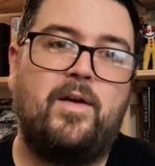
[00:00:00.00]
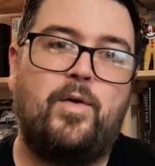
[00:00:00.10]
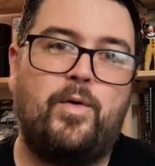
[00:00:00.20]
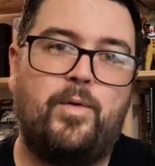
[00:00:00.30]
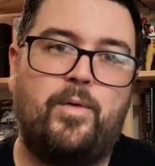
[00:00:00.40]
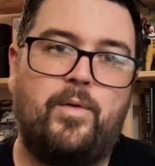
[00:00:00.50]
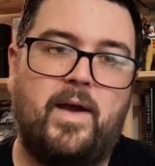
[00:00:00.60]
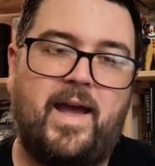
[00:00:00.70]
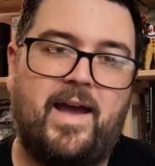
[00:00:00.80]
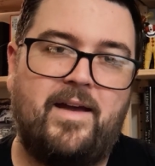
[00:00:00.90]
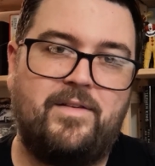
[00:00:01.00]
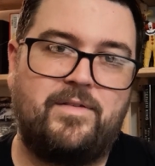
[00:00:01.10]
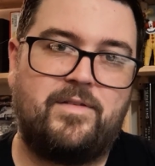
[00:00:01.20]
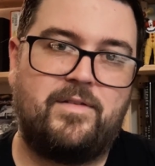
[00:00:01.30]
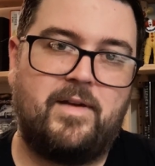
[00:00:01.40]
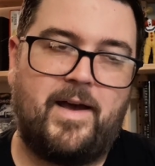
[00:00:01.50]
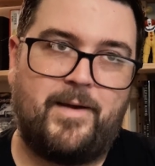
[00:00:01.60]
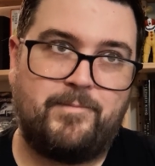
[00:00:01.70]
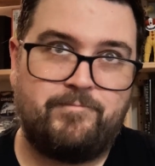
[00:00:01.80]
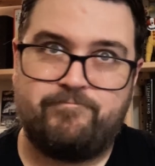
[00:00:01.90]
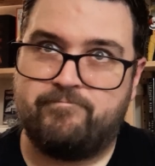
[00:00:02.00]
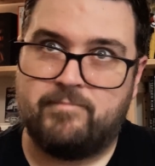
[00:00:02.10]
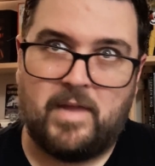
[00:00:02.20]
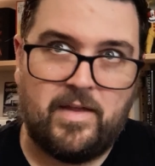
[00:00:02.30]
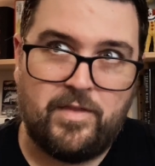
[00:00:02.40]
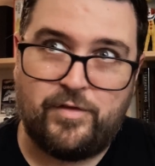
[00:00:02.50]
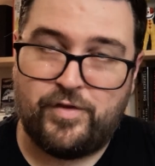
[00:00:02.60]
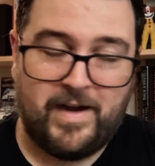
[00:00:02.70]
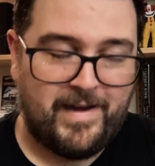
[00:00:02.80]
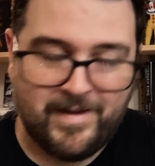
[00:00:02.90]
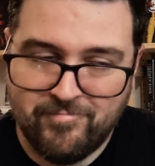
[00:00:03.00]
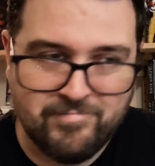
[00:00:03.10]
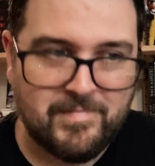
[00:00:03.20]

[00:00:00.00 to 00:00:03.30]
who has The Shining.